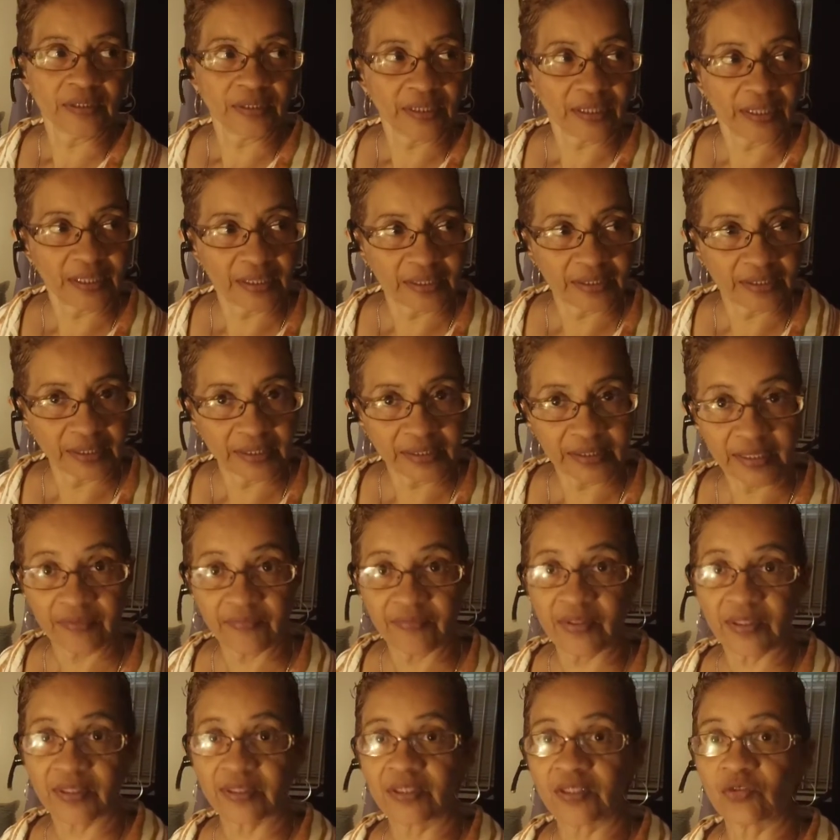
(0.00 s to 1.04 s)
and I gave
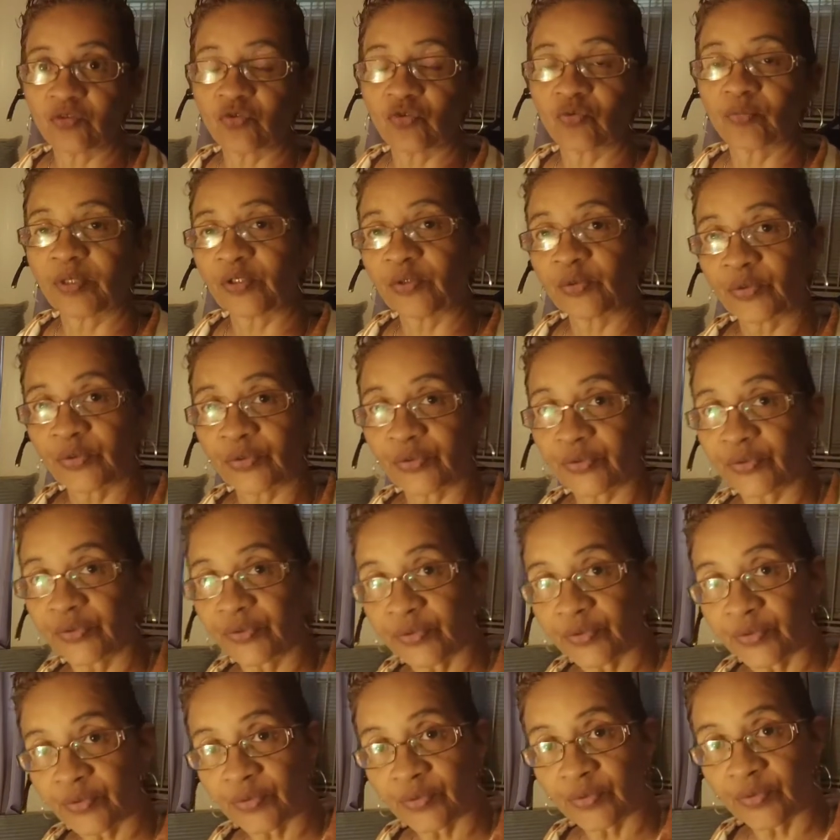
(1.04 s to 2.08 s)
that key to my daughter
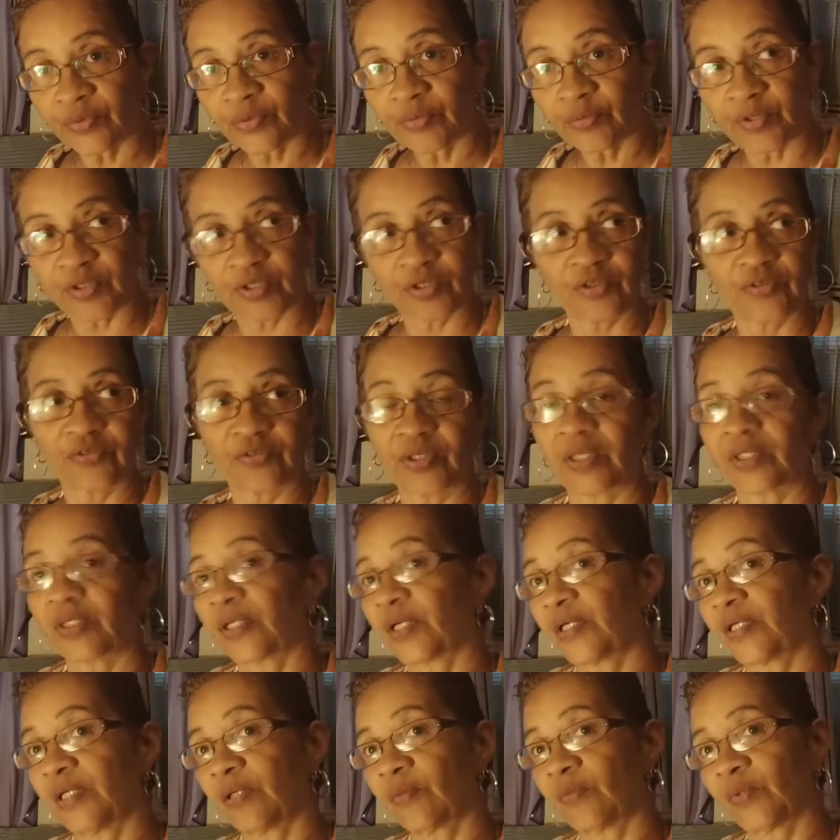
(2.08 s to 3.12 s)
because that
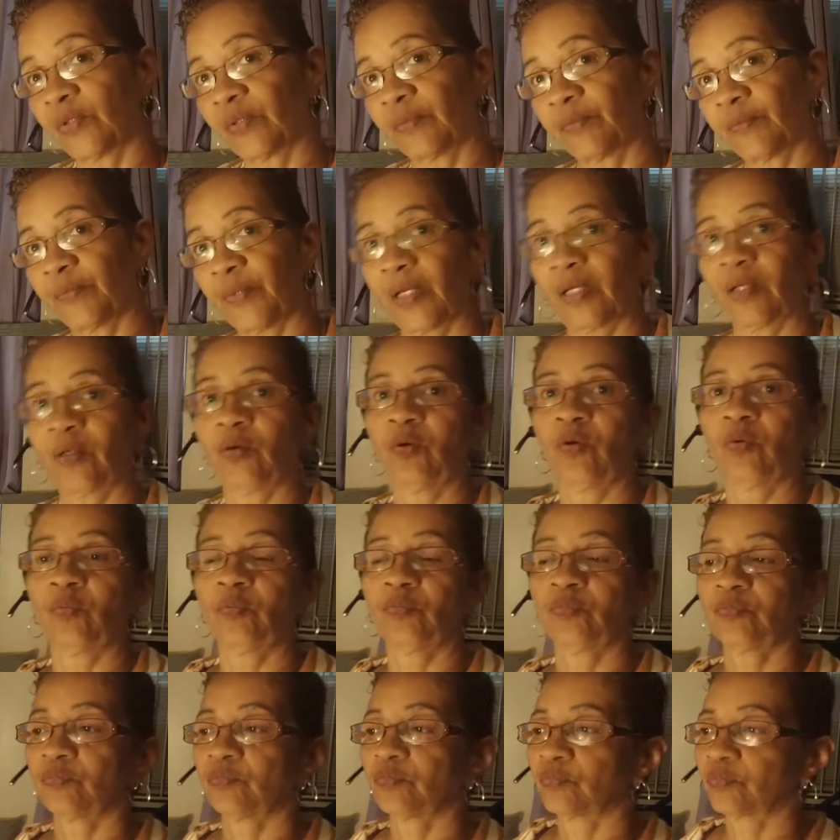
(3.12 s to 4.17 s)
night I went back home.
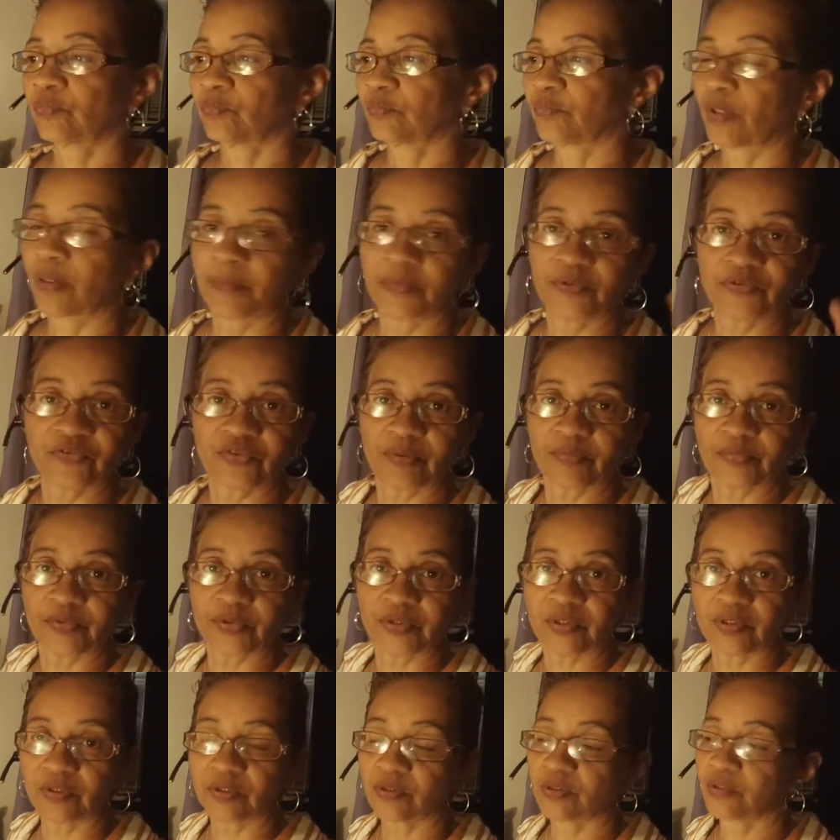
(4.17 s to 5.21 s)
My room's
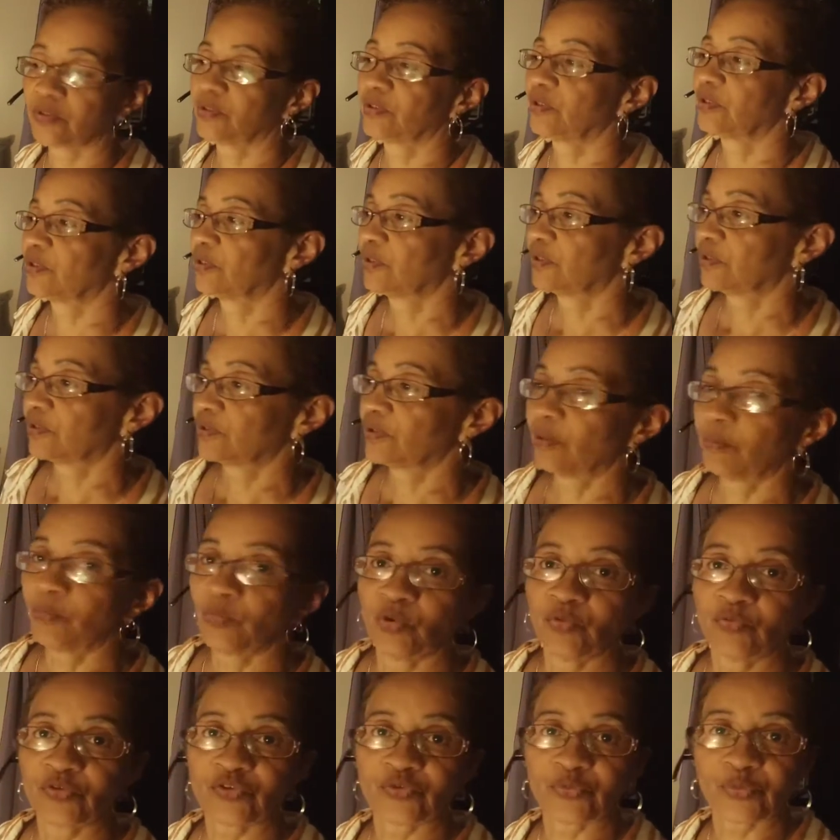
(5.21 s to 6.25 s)
empty. The
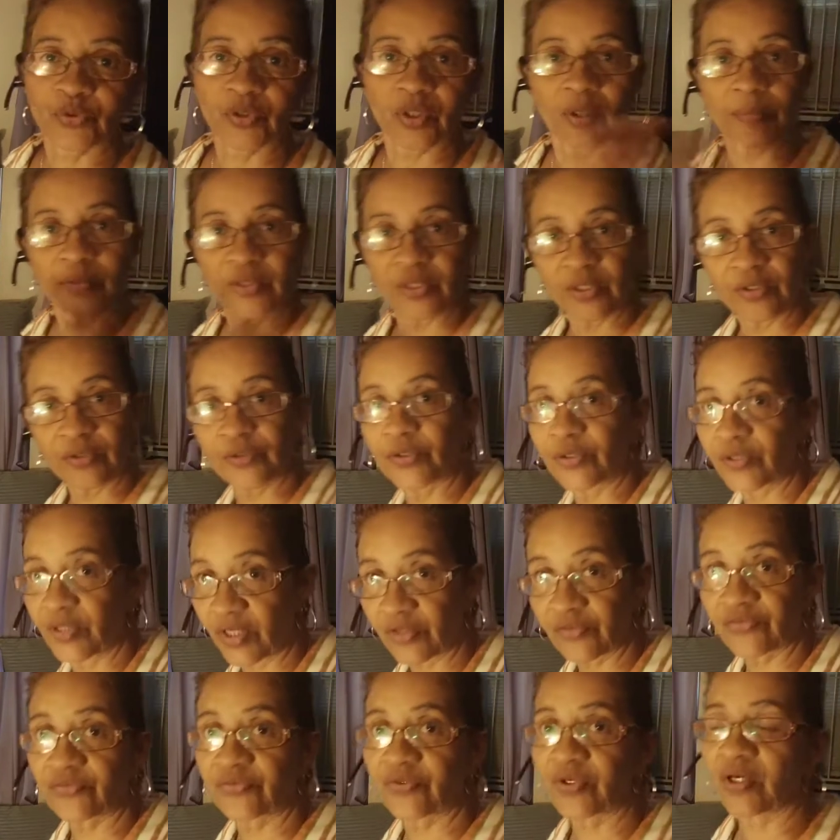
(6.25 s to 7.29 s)
movers were coming in the
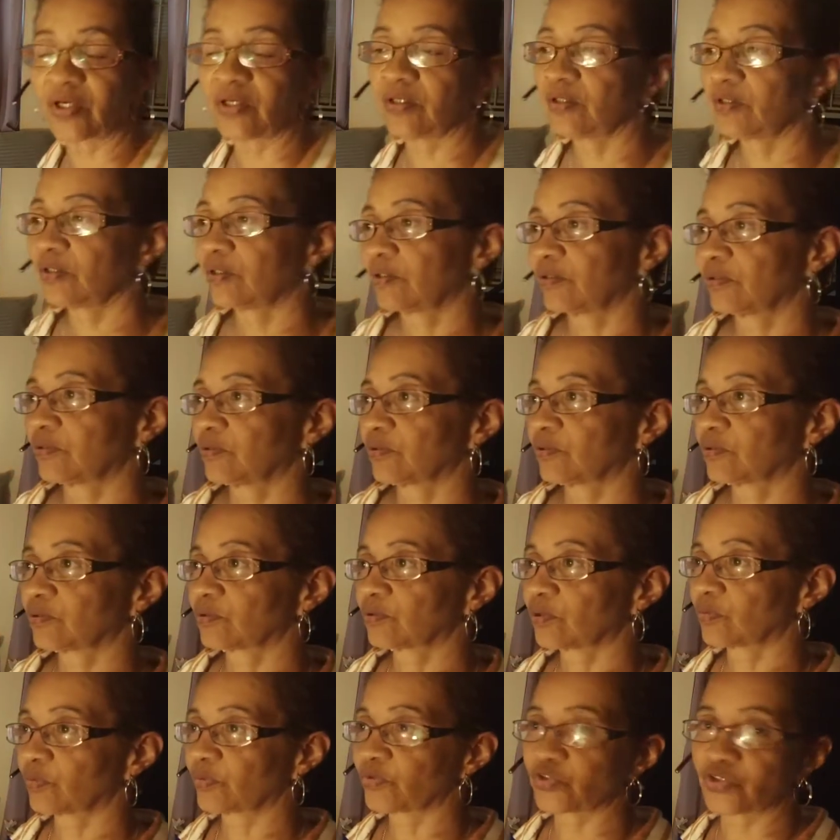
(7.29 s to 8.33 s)
next day. So
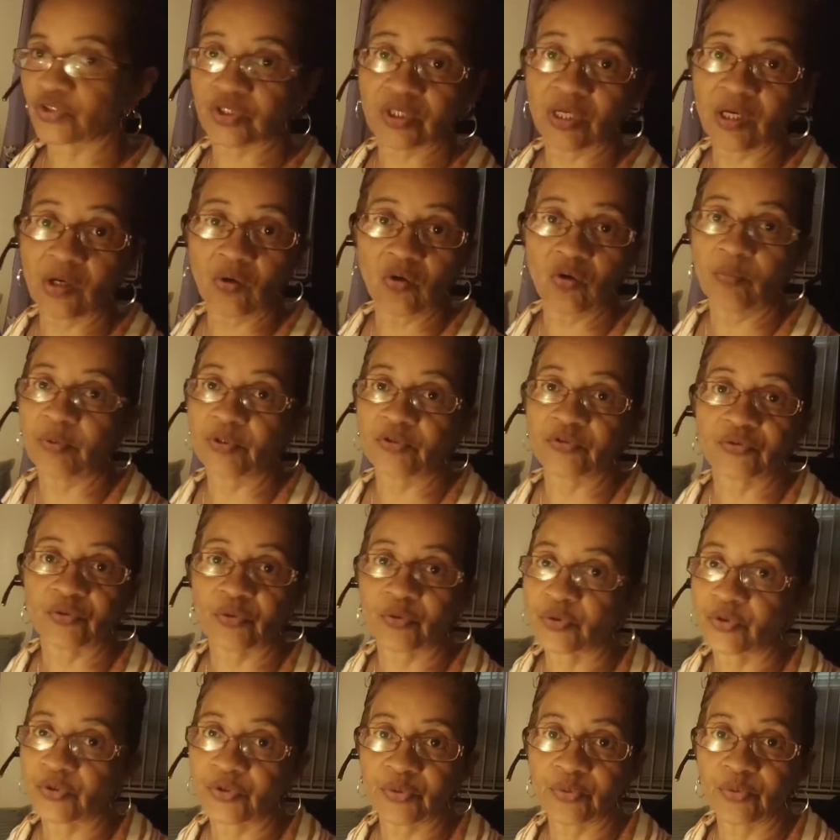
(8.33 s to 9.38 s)
when she got home, I
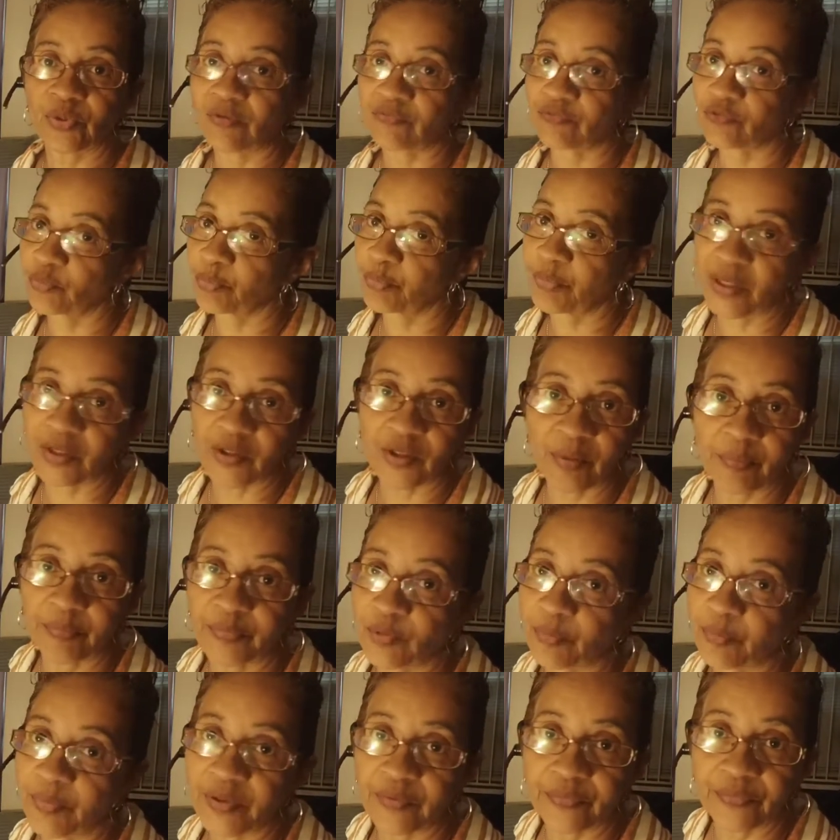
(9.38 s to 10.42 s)
told her, you have to pack up
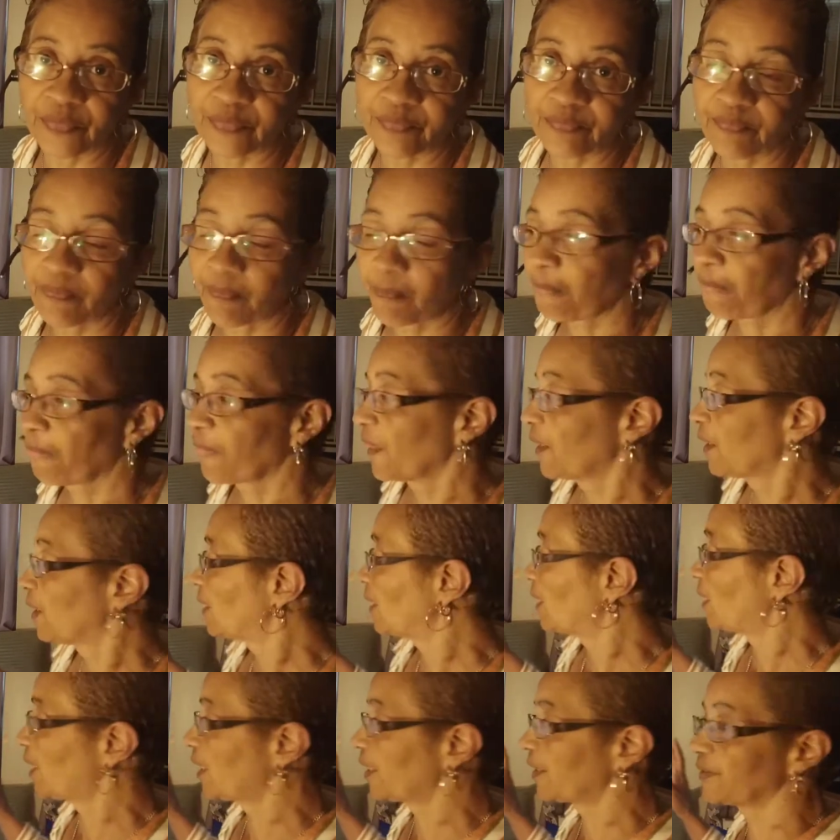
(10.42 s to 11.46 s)
your
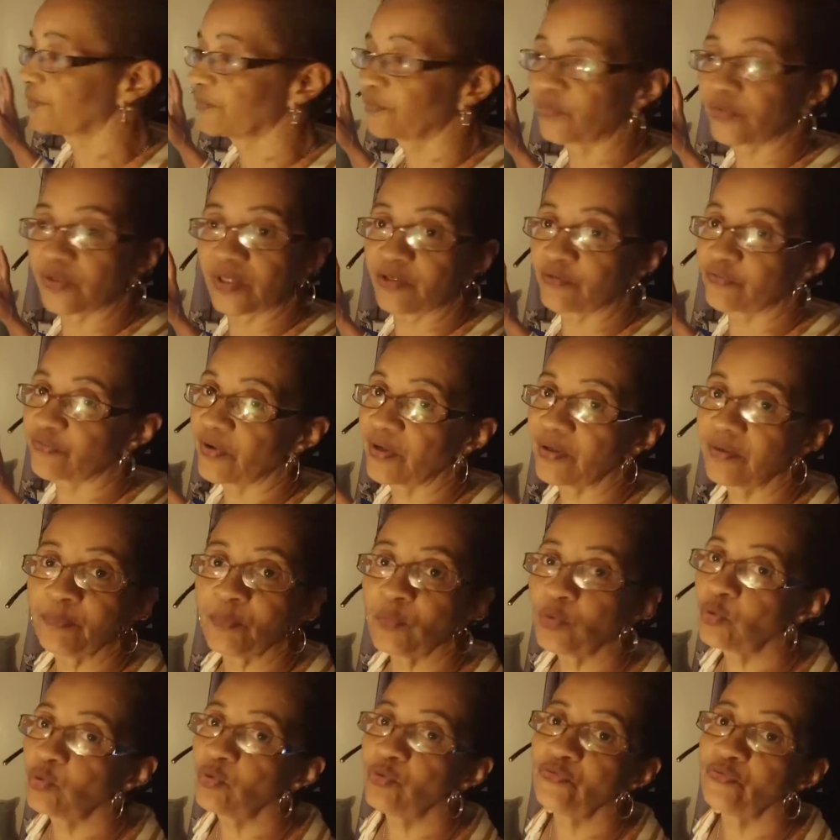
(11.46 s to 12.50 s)
bedroom. If I
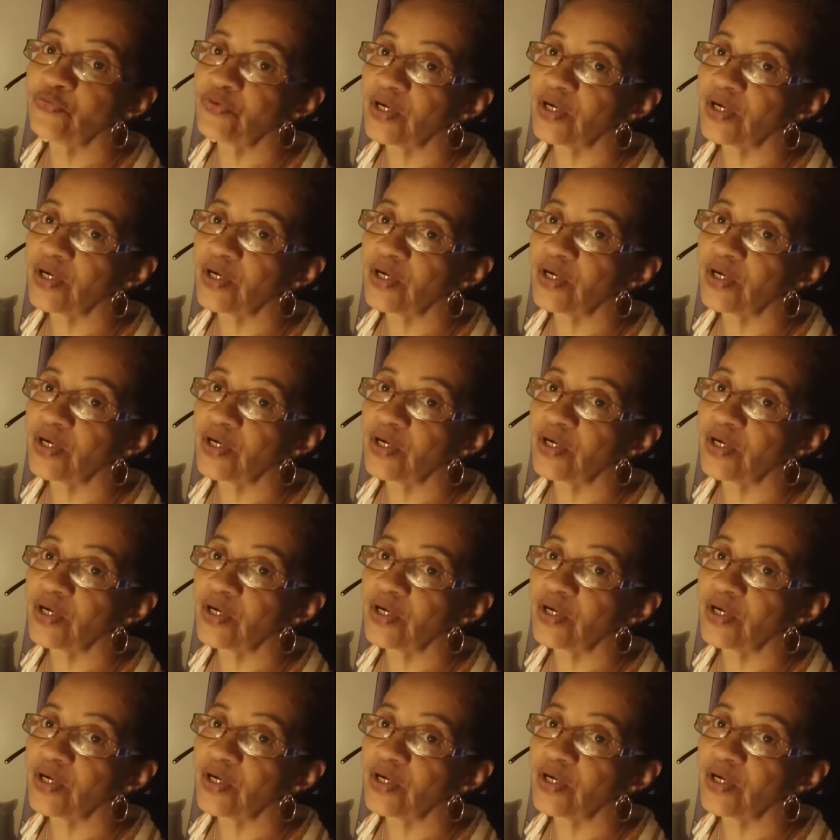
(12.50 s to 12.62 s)
move,